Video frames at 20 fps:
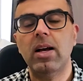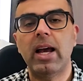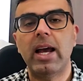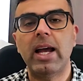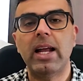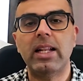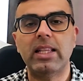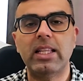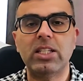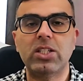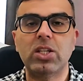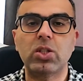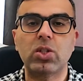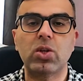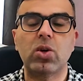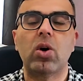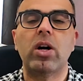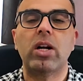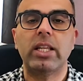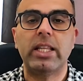And this is
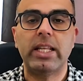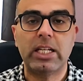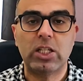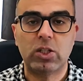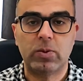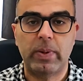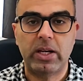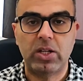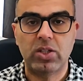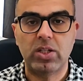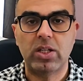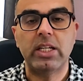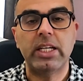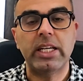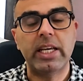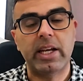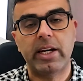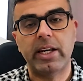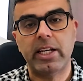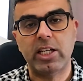called the inspection,
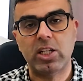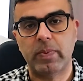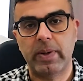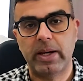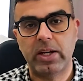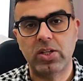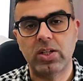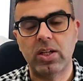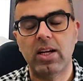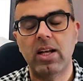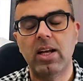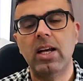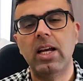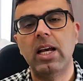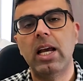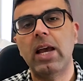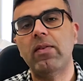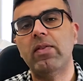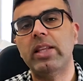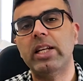yearly inspection.
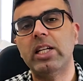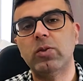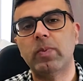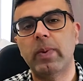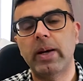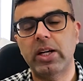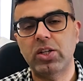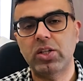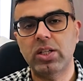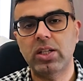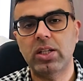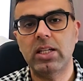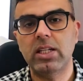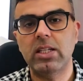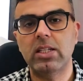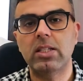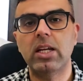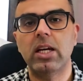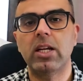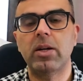If the inspection
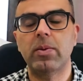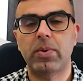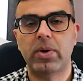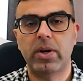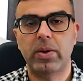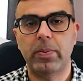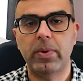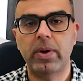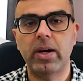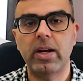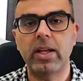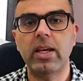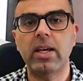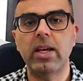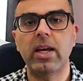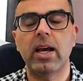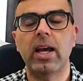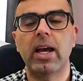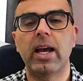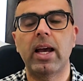is done
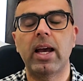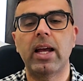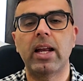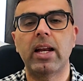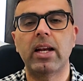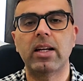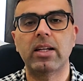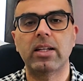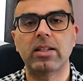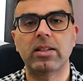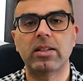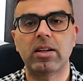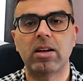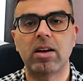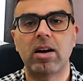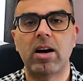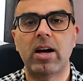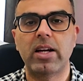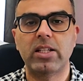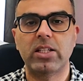properly and the
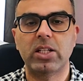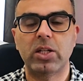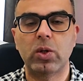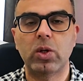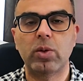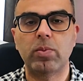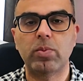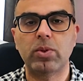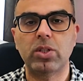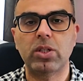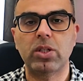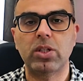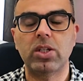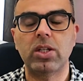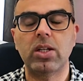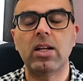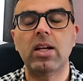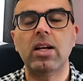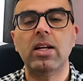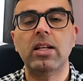car is in a good
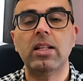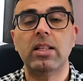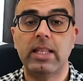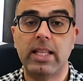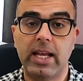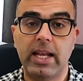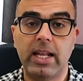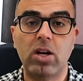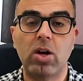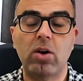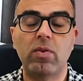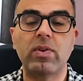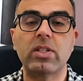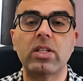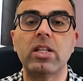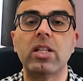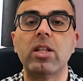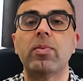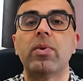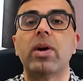position, then
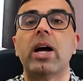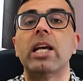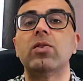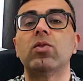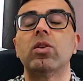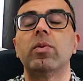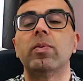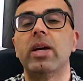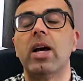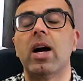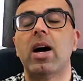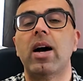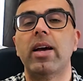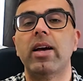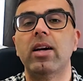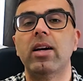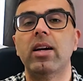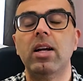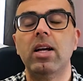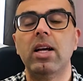obviously the price would be
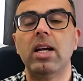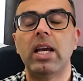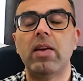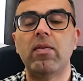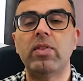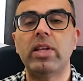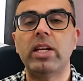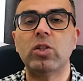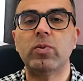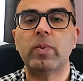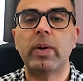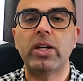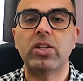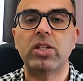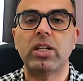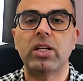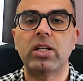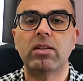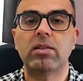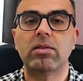higher. If the
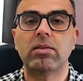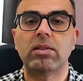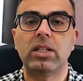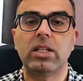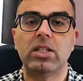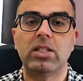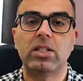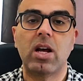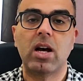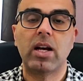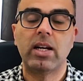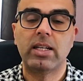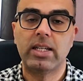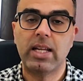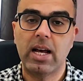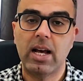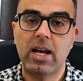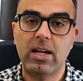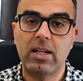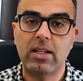inspection is not
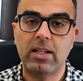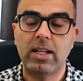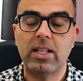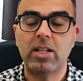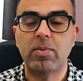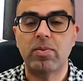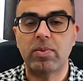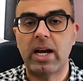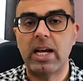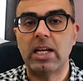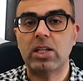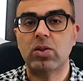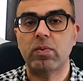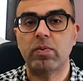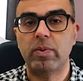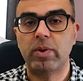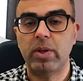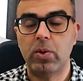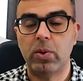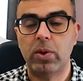done, then the price
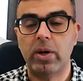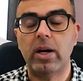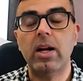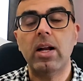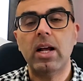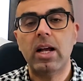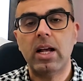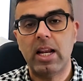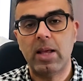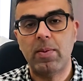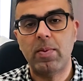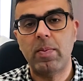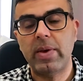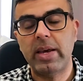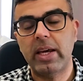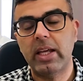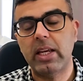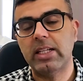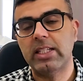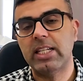would be lower. Let me
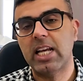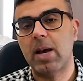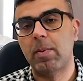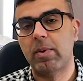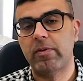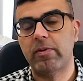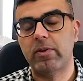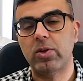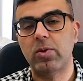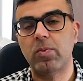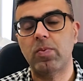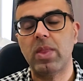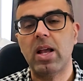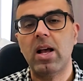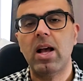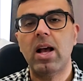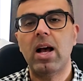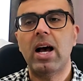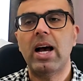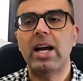make an example for you.
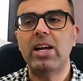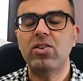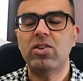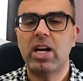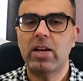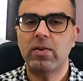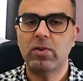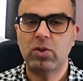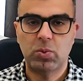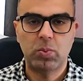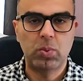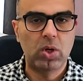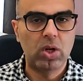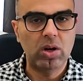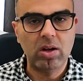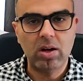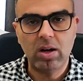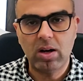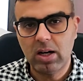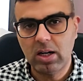I drive a
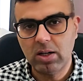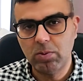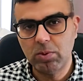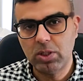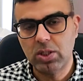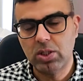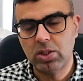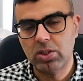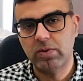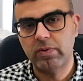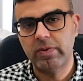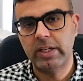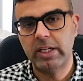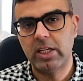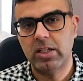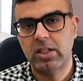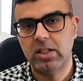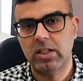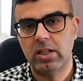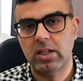small car which is
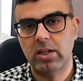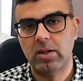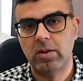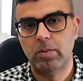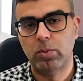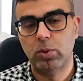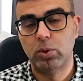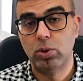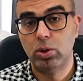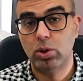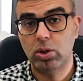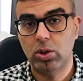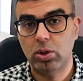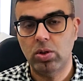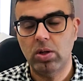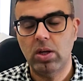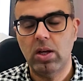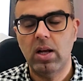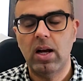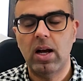Fiat
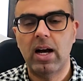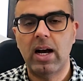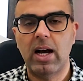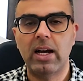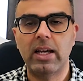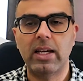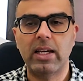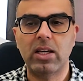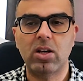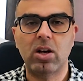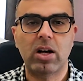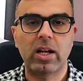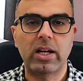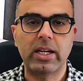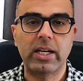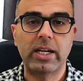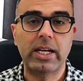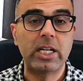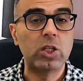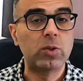Punto. I got
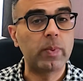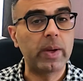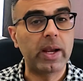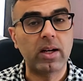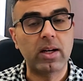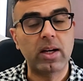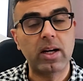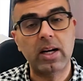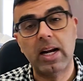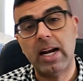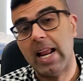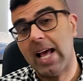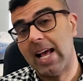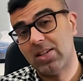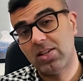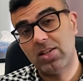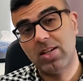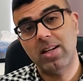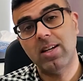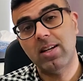it inspected
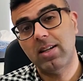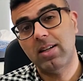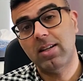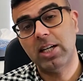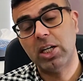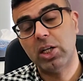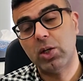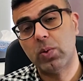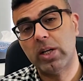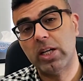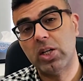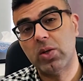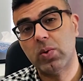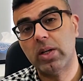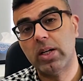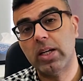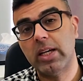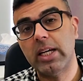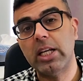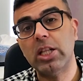last year in
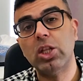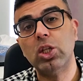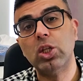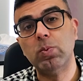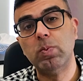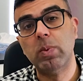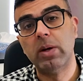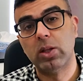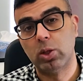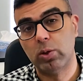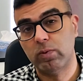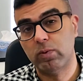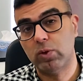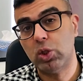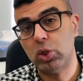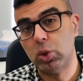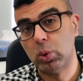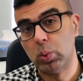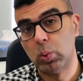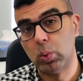2020 in the month of
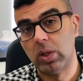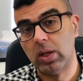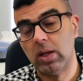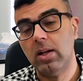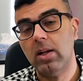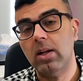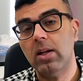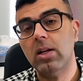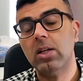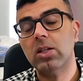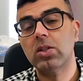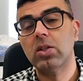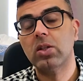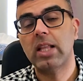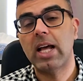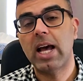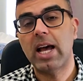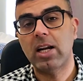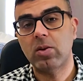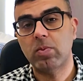June. So
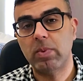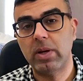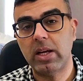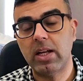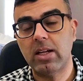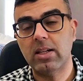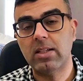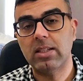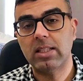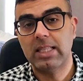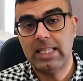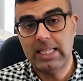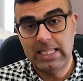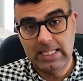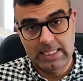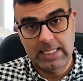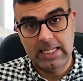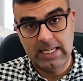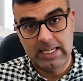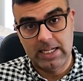that means
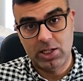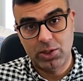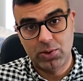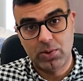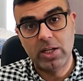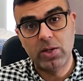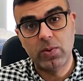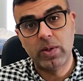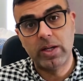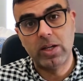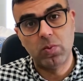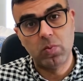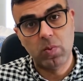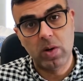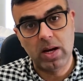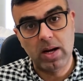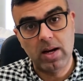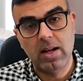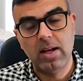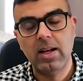this year,
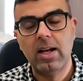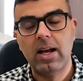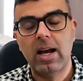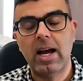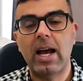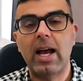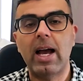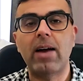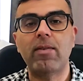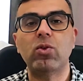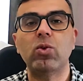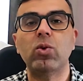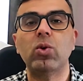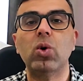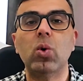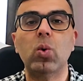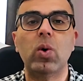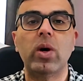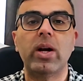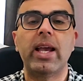2021, I have to
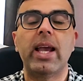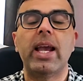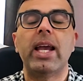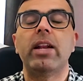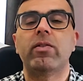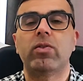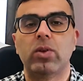go again